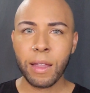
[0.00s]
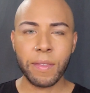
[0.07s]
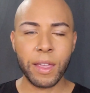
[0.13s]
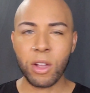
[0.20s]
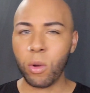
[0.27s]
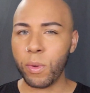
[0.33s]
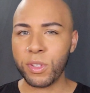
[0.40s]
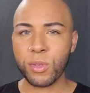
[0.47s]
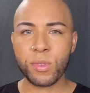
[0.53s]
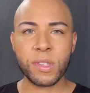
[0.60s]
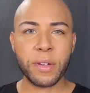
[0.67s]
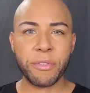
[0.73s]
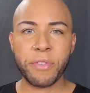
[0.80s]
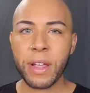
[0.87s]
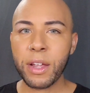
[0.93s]
They always use
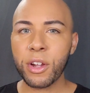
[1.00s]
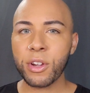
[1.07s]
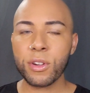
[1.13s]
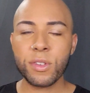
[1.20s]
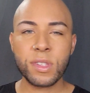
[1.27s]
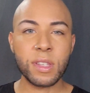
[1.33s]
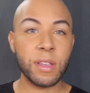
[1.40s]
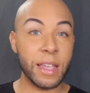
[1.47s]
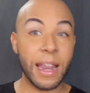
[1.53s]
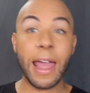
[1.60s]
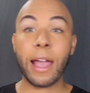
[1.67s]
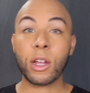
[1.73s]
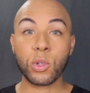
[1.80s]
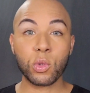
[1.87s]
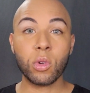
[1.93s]
their fingers, an
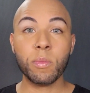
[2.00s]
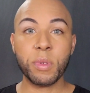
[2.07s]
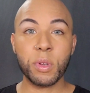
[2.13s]
actual